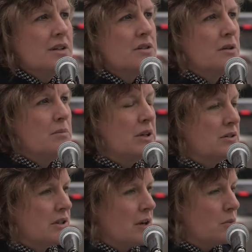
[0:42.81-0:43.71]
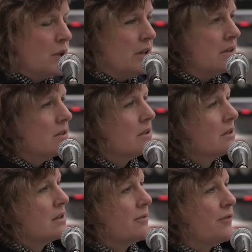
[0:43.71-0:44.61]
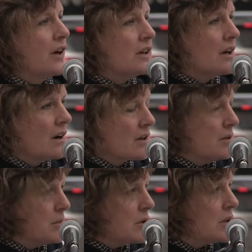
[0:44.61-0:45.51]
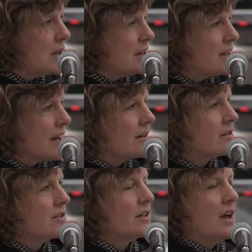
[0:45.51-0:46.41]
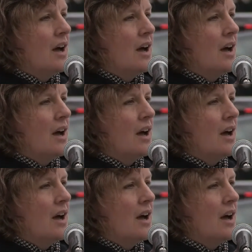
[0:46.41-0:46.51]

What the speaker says: to Meals on Wheels to funding our community centers